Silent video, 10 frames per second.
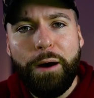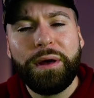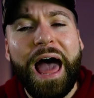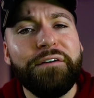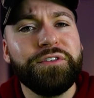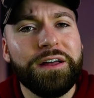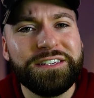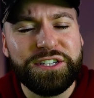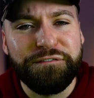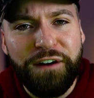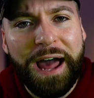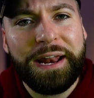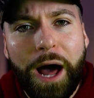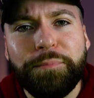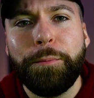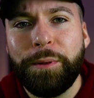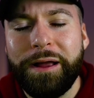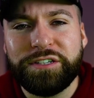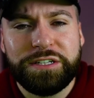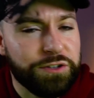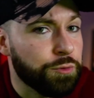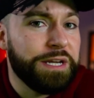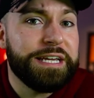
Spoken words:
what I've done is divided up the players into 3